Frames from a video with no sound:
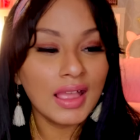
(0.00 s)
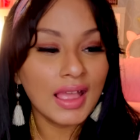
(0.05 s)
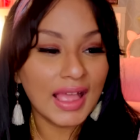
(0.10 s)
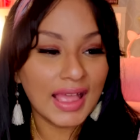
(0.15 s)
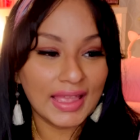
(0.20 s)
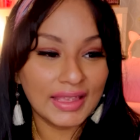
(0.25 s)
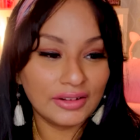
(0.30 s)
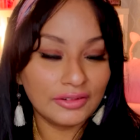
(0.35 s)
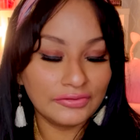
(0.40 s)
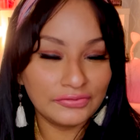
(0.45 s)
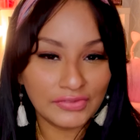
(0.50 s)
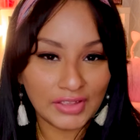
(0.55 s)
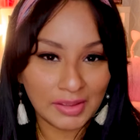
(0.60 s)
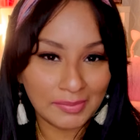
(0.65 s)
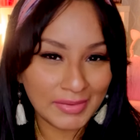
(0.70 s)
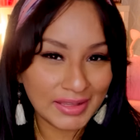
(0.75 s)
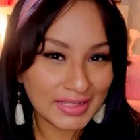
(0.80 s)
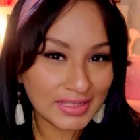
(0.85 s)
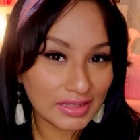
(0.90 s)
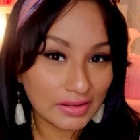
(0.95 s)
I don't find
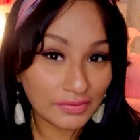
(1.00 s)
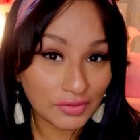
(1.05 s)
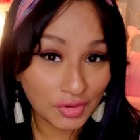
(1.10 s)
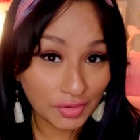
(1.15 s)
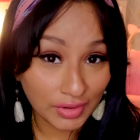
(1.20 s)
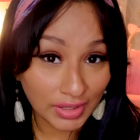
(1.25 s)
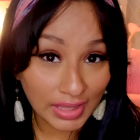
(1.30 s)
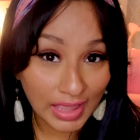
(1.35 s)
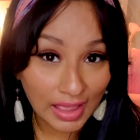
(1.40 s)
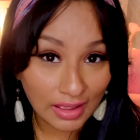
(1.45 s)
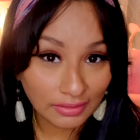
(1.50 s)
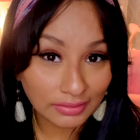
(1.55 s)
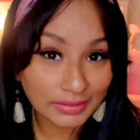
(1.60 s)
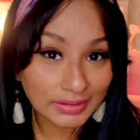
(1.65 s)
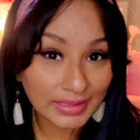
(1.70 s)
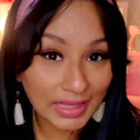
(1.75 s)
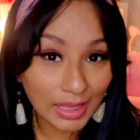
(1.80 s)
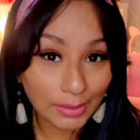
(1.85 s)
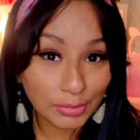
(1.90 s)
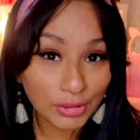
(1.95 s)
myself going
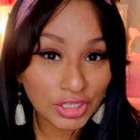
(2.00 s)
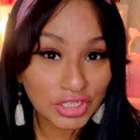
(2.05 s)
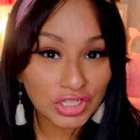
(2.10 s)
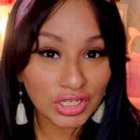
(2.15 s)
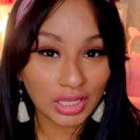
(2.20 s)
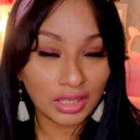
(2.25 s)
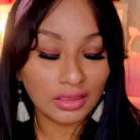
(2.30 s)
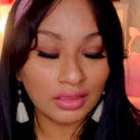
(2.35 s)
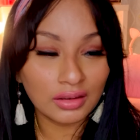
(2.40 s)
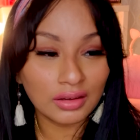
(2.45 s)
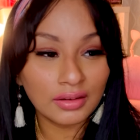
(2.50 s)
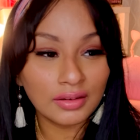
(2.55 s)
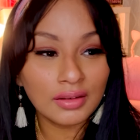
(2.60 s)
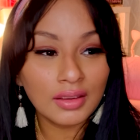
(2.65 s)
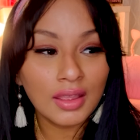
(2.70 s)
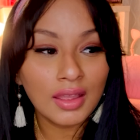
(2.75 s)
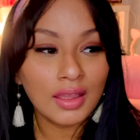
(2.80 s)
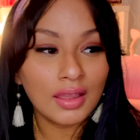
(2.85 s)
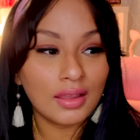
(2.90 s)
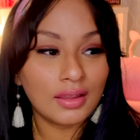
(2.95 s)
out that much either,
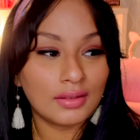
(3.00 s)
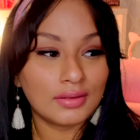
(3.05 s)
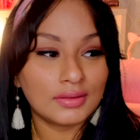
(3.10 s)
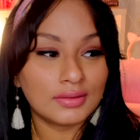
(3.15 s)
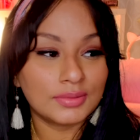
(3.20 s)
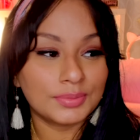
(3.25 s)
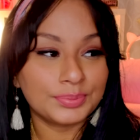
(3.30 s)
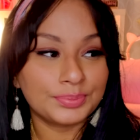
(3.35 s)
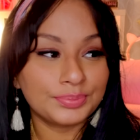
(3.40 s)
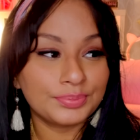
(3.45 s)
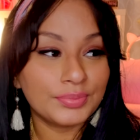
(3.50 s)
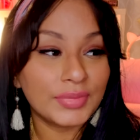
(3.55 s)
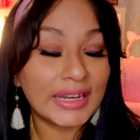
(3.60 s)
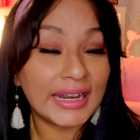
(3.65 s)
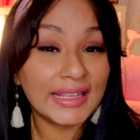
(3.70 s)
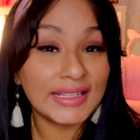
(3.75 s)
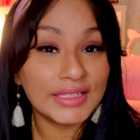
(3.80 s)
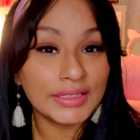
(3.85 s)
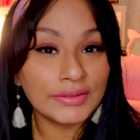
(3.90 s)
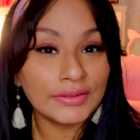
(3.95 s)
um, but
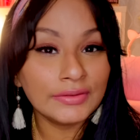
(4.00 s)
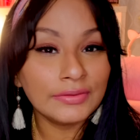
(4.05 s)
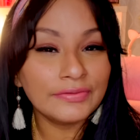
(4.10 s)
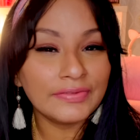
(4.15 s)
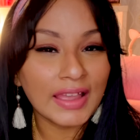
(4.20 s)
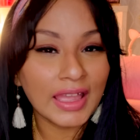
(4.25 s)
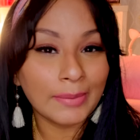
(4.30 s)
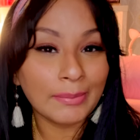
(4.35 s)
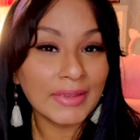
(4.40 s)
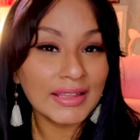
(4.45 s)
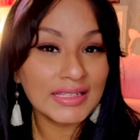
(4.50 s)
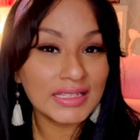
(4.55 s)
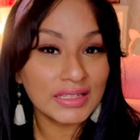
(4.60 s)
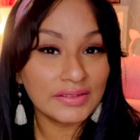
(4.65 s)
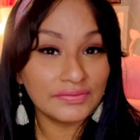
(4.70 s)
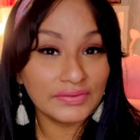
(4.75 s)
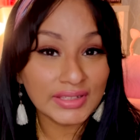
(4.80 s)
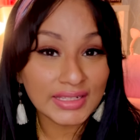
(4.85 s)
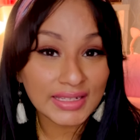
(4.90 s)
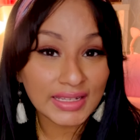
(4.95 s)
I do find
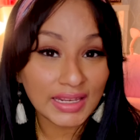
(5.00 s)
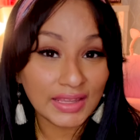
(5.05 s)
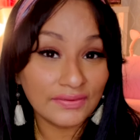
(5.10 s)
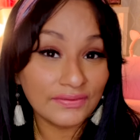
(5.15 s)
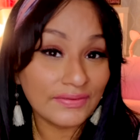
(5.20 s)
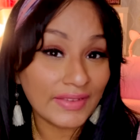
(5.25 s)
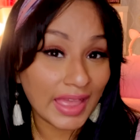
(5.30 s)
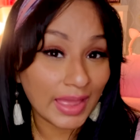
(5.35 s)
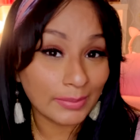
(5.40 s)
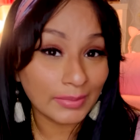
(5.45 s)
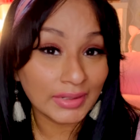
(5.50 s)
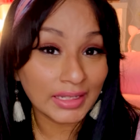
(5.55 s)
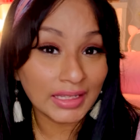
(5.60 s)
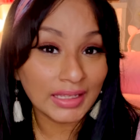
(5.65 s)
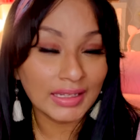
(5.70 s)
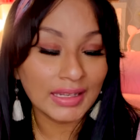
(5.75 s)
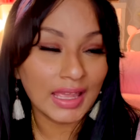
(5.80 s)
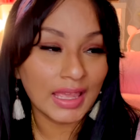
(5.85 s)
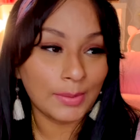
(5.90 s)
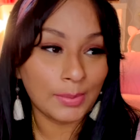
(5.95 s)
myself visiting
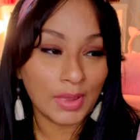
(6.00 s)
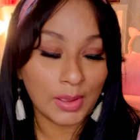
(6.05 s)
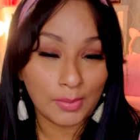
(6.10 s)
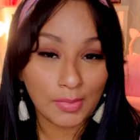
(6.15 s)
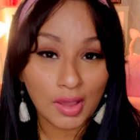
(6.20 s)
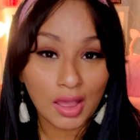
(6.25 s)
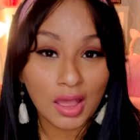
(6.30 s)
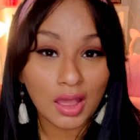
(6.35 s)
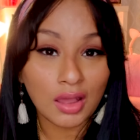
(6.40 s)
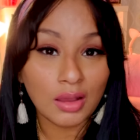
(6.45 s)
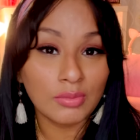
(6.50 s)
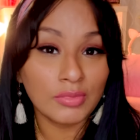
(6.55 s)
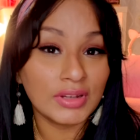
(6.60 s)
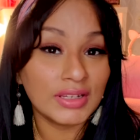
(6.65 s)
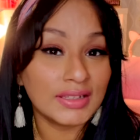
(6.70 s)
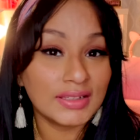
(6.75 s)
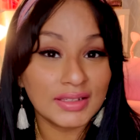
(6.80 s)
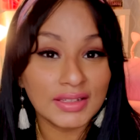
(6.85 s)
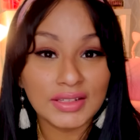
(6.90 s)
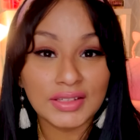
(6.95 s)
family, like my mom, my
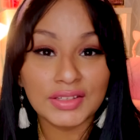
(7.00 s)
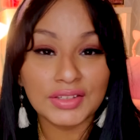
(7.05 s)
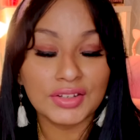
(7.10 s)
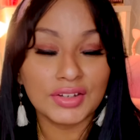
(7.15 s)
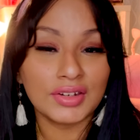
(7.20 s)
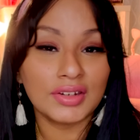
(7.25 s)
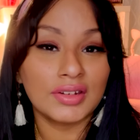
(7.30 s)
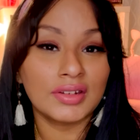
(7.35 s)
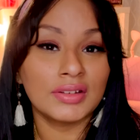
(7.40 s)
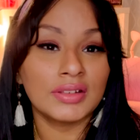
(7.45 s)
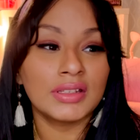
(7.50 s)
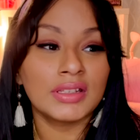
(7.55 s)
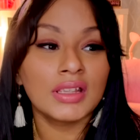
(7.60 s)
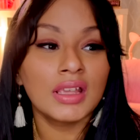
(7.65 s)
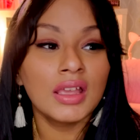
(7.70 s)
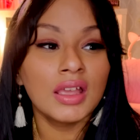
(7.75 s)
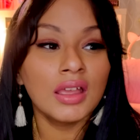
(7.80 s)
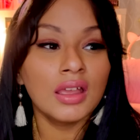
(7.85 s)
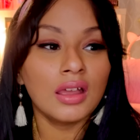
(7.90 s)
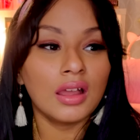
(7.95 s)
sisters,
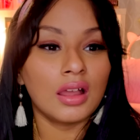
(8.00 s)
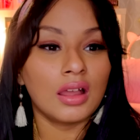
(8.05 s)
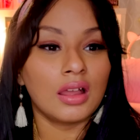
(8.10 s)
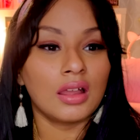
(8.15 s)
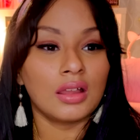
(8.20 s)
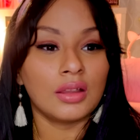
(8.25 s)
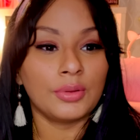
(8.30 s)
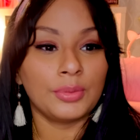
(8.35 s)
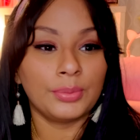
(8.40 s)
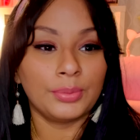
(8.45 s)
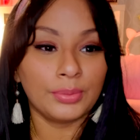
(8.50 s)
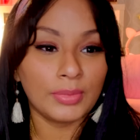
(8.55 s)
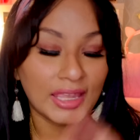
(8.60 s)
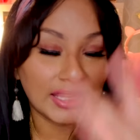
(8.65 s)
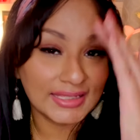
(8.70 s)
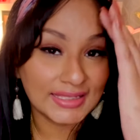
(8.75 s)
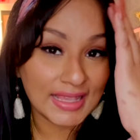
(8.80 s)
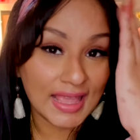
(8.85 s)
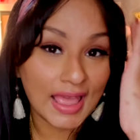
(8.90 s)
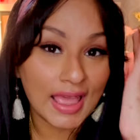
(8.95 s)
um, my
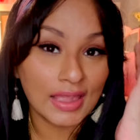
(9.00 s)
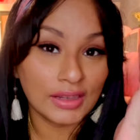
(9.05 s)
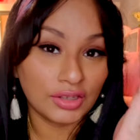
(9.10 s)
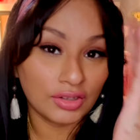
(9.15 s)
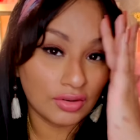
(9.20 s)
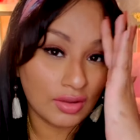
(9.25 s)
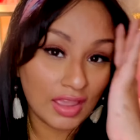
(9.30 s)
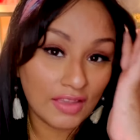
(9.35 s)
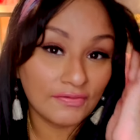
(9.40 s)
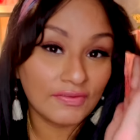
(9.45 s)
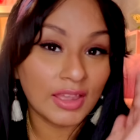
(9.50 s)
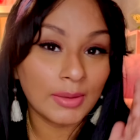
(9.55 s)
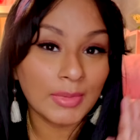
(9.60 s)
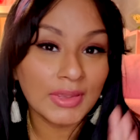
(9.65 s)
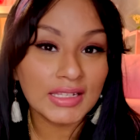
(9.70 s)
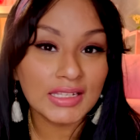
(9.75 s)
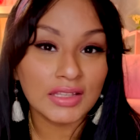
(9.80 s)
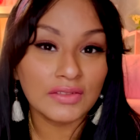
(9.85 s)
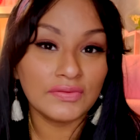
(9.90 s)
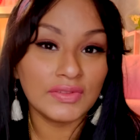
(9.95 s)
dad, you know, I find
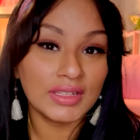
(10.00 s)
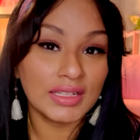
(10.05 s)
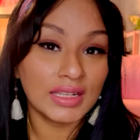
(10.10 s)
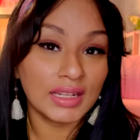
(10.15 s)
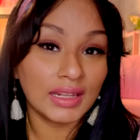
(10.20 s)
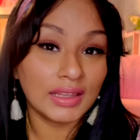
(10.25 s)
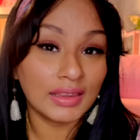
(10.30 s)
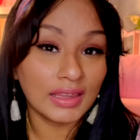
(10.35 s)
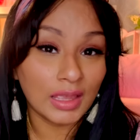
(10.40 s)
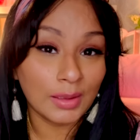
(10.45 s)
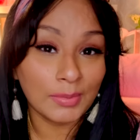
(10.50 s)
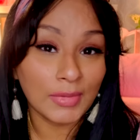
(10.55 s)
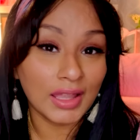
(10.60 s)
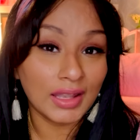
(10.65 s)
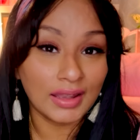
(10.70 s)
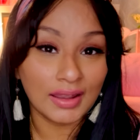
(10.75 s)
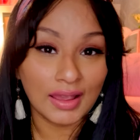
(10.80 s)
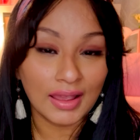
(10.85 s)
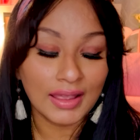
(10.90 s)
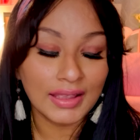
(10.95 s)
myself visiting them a
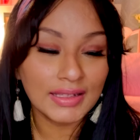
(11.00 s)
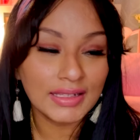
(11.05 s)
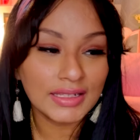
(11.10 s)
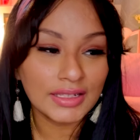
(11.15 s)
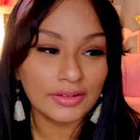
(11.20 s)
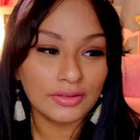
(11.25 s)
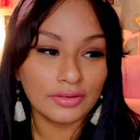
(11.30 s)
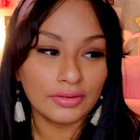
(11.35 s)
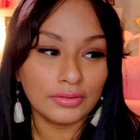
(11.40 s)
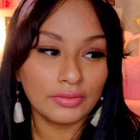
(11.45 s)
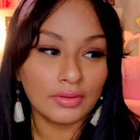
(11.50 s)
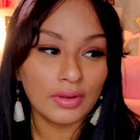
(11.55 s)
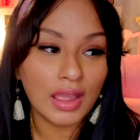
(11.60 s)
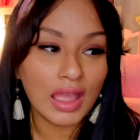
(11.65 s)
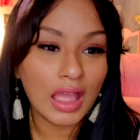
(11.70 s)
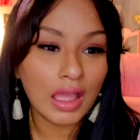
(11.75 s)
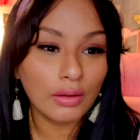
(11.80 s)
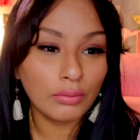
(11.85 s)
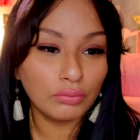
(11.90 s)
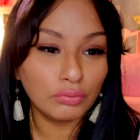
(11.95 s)
lot. So
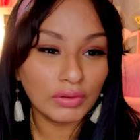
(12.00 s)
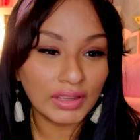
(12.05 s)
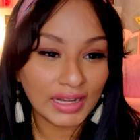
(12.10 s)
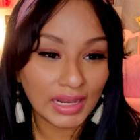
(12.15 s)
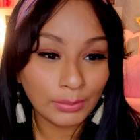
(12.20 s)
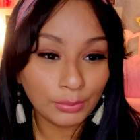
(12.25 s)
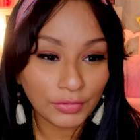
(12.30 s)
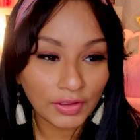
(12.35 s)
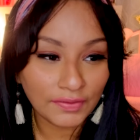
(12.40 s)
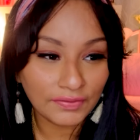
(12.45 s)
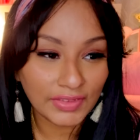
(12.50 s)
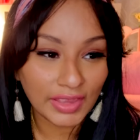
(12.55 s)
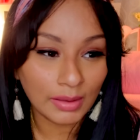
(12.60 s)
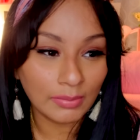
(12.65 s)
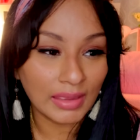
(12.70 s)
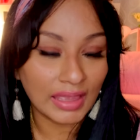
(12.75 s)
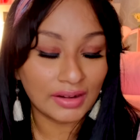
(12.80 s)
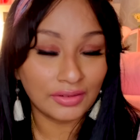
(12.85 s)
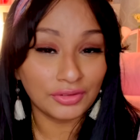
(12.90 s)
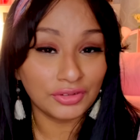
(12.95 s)
when I'm with
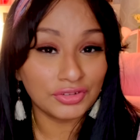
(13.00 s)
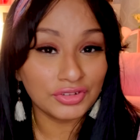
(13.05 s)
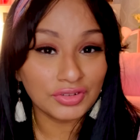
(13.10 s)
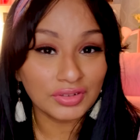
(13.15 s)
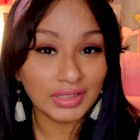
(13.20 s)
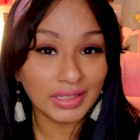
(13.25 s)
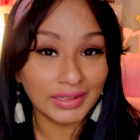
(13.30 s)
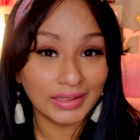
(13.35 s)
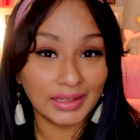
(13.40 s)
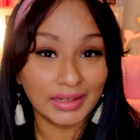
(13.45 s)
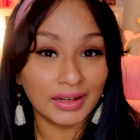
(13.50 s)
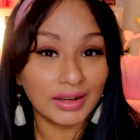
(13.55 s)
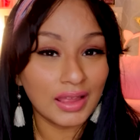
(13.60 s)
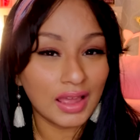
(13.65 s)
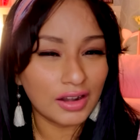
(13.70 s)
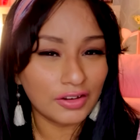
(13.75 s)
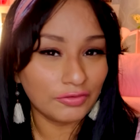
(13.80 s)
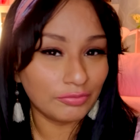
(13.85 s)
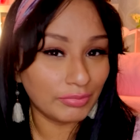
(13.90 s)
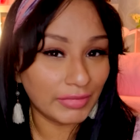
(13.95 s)
them, I don't usually need a
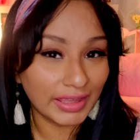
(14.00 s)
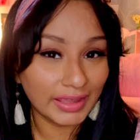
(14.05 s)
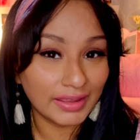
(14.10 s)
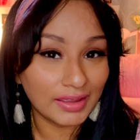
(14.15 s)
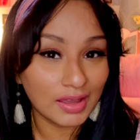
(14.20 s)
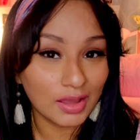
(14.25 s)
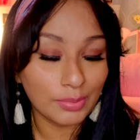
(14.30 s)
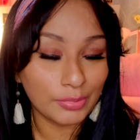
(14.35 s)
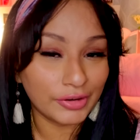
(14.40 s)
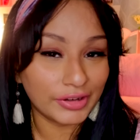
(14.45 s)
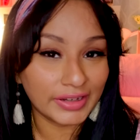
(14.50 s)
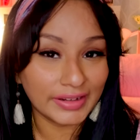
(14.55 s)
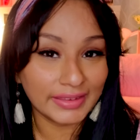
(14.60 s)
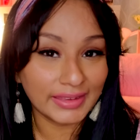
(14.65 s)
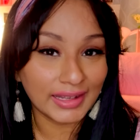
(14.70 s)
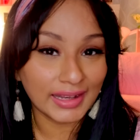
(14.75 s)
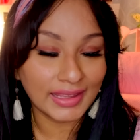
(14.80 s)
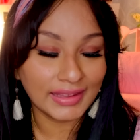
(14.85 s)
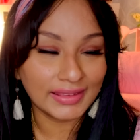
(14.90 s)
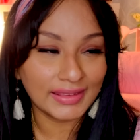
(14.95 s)
lot of makeup or
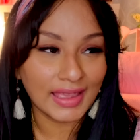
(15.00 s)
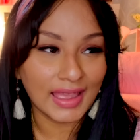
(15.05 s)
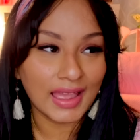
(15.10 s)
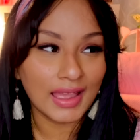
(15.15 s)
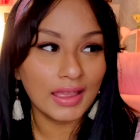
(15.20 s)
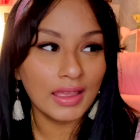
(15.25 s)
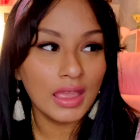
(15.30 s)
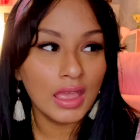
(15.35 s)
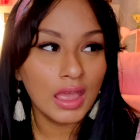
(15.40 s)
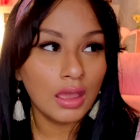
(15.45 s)
anything like that.